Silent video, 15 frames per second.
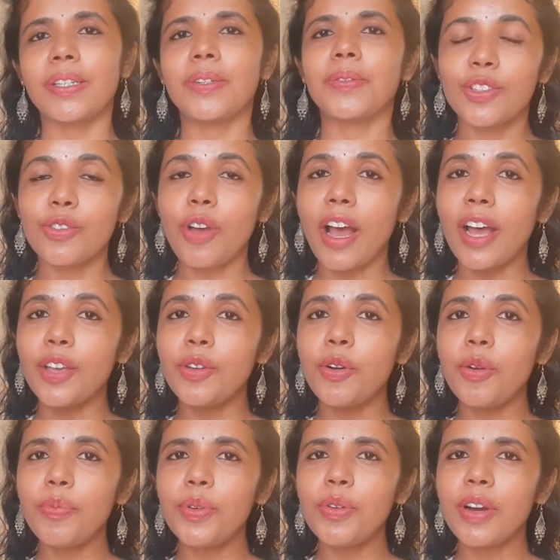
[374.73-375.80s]
So I
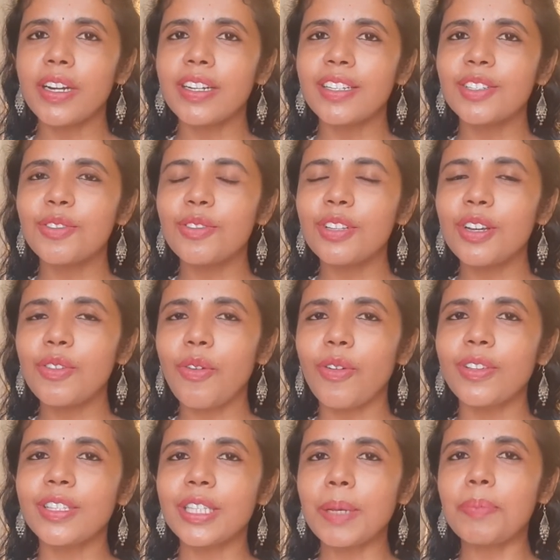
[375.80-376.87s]
hope you understood the
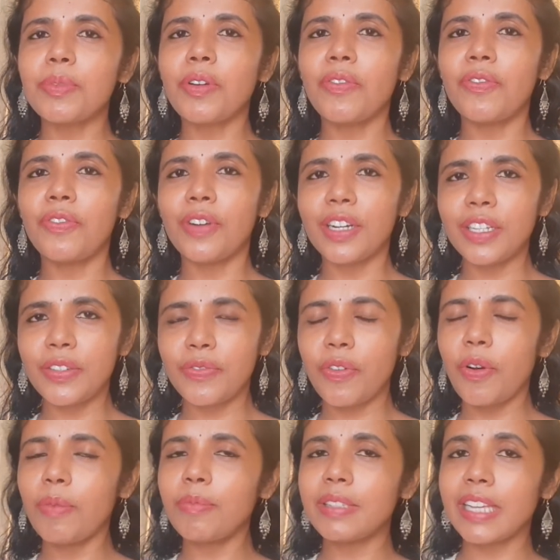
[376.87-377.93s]
concept of first
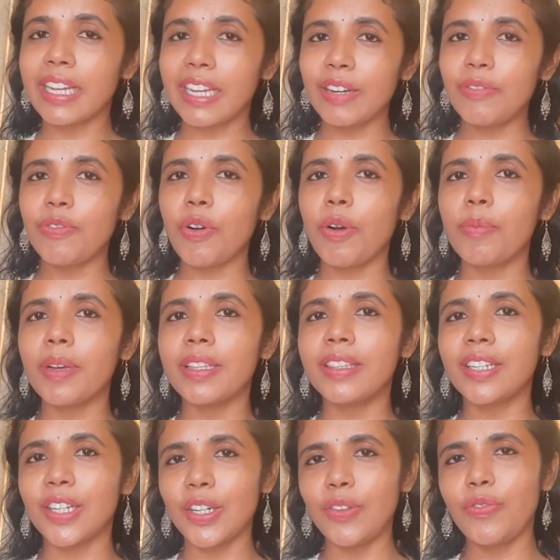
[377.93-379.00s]
form, second form
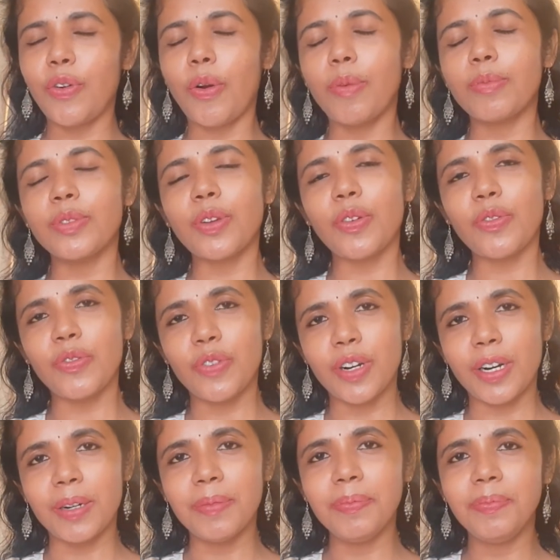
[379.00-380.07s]
and third forms of
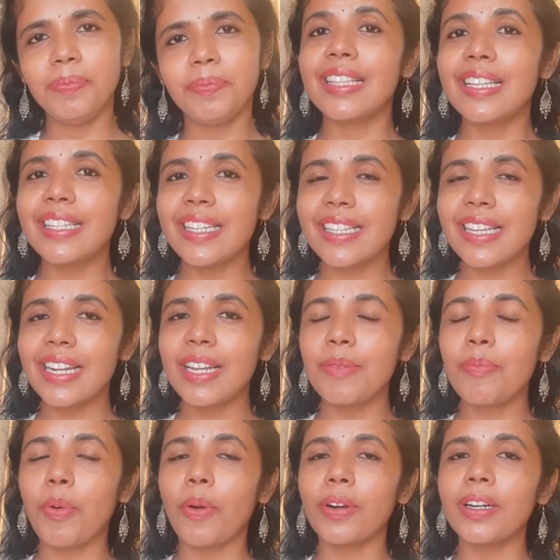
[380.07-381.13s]
verb. This is an
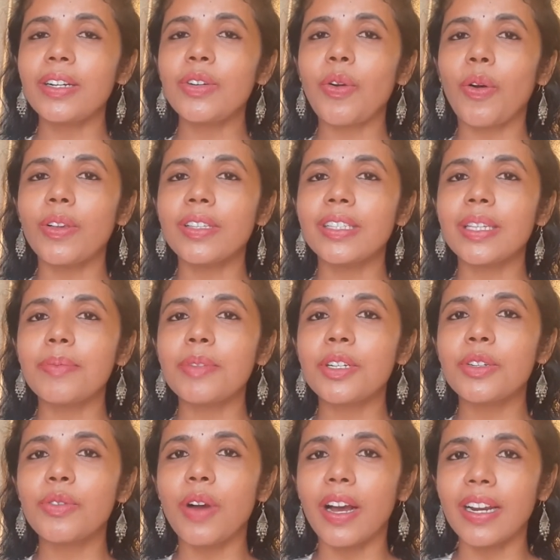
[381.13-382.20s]
important
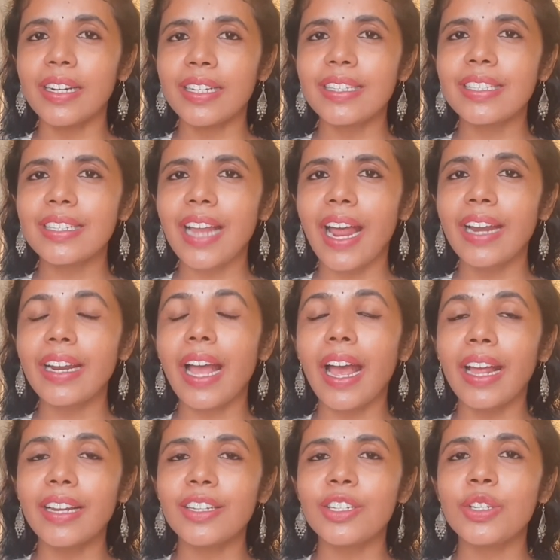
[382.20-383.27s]
concept to understand
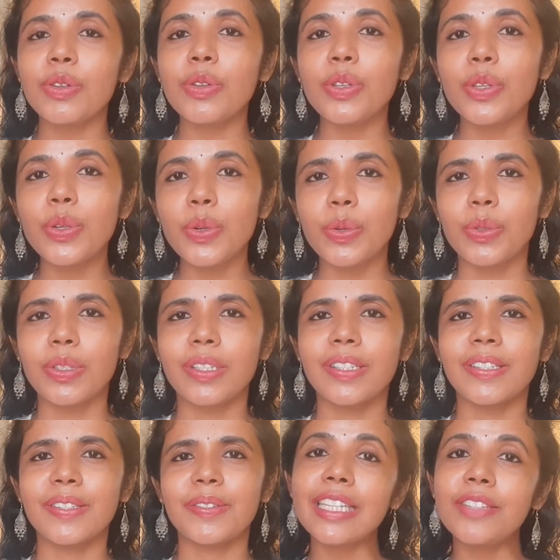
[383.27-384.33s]
and to
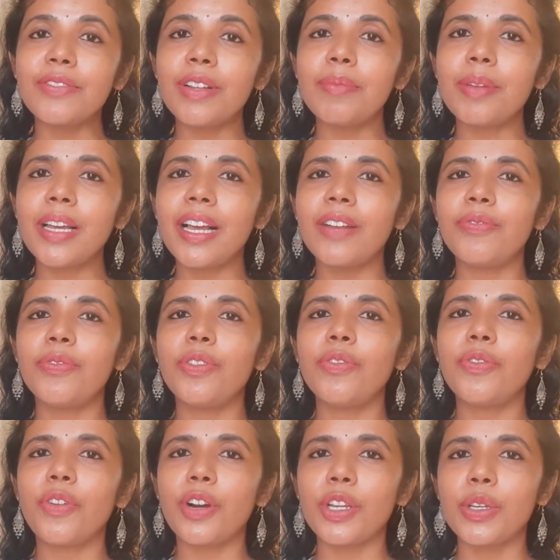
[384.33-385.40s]
use. This will be
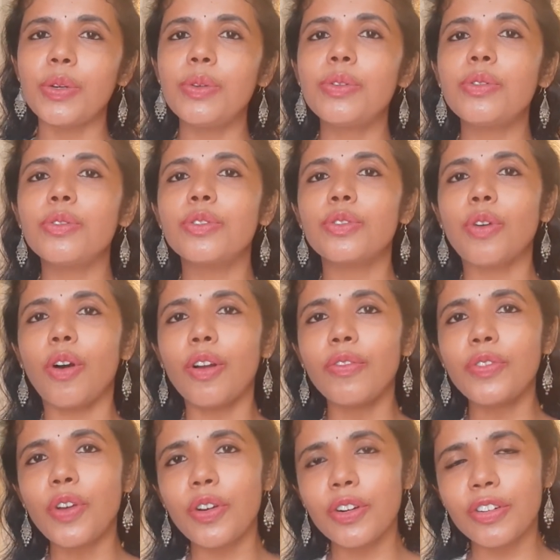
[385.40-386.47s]
helpful for you to
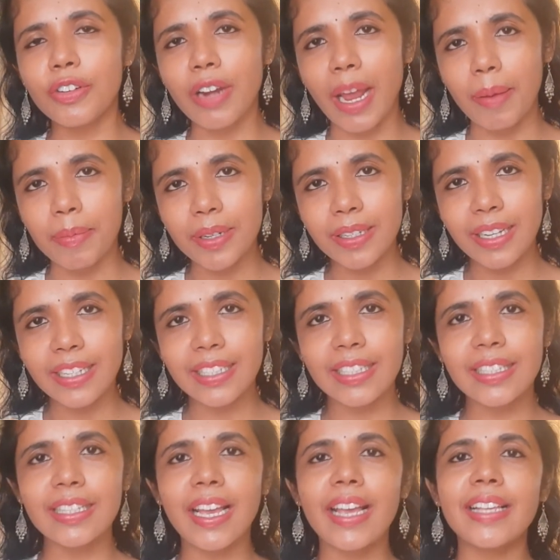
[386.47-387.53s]
solve your grammar
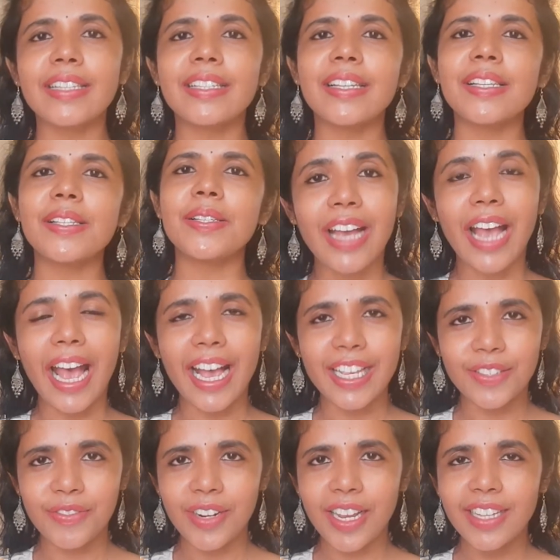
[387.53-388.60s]
exercises
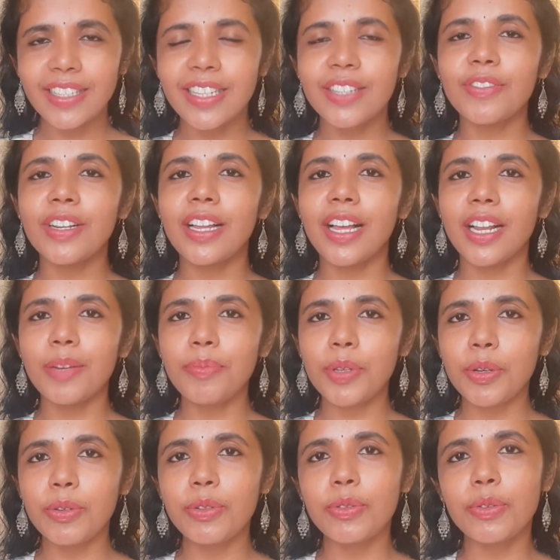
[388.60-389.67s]
as well as this will help
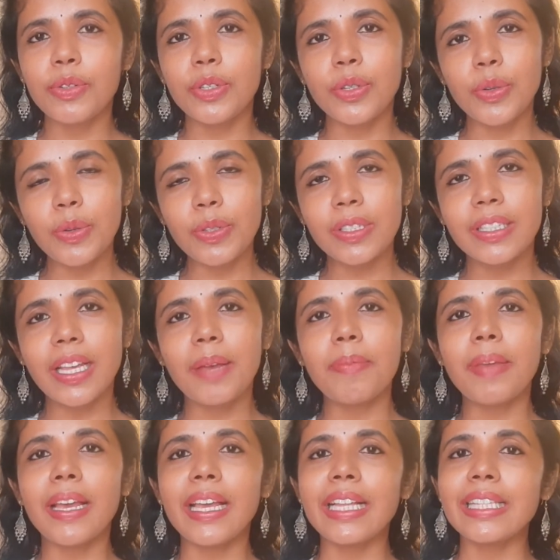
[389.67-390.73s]
you to use
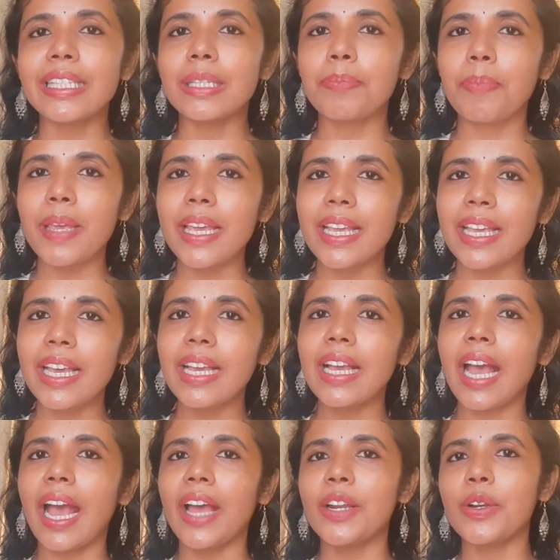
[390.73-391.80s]
them in
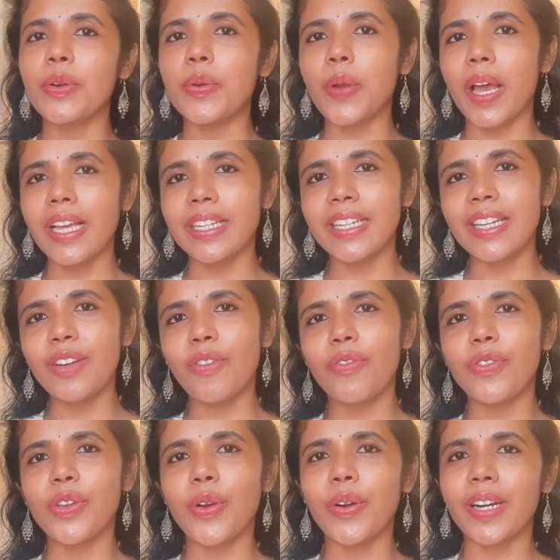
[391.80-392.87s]
speaking and writing
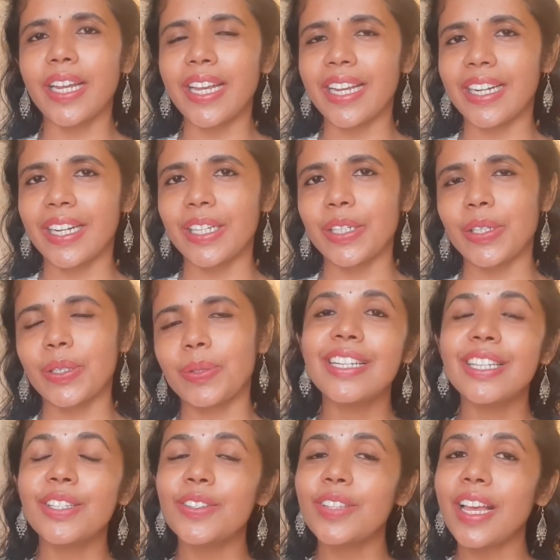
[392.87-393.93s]
of your English.
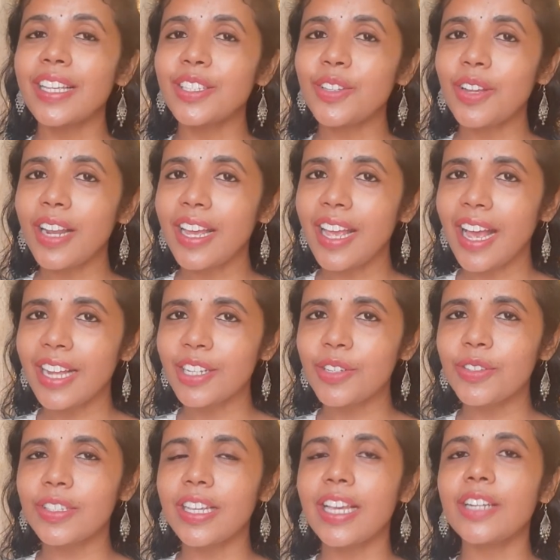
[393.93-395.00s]
So that's all I had
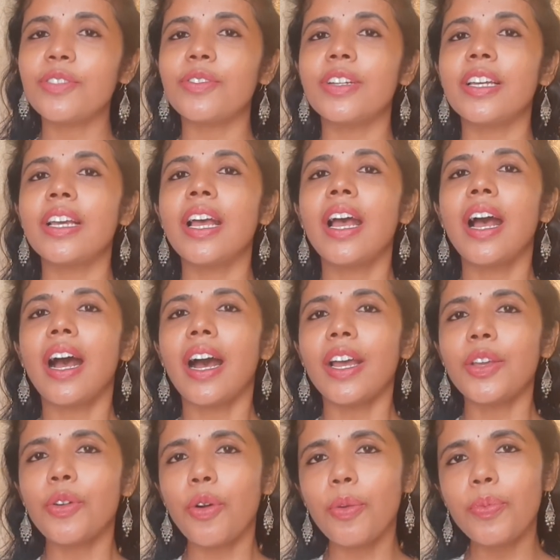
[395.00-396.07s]
to say today.
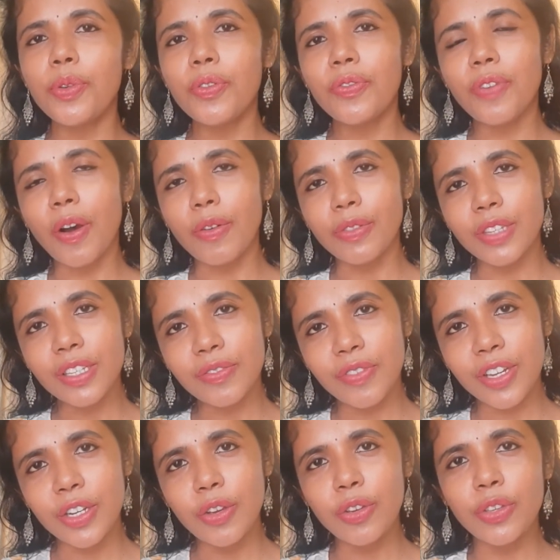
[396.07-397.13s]
I hope you found this
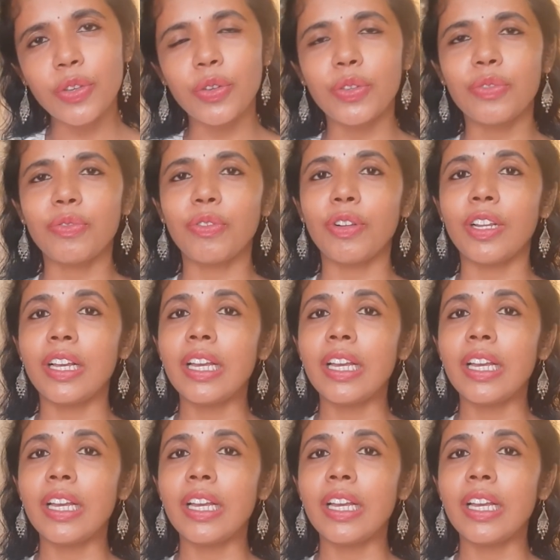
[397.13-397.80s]
video useful.